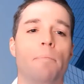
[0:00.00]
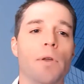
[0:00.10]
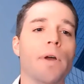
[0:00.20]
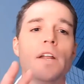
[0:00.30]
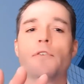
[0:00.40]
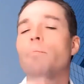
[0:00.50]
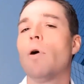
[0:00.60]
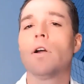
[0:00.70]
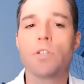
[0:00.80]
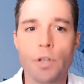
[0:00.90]
Be ready for
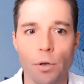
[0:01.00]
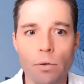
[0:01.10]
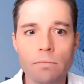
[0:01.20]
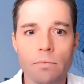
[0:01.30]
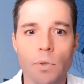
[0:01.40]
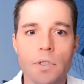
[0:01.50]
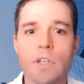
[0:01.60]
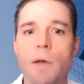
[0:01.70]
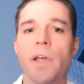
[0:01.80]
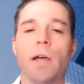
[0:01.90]
part 2, which
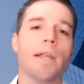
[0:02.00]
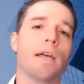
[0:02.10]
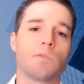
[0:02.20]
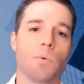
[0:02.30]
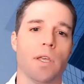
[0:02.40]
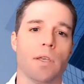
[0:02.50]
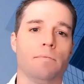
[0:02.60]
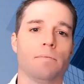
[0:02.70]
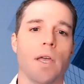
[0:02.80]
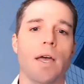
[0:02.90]
is coming out next week.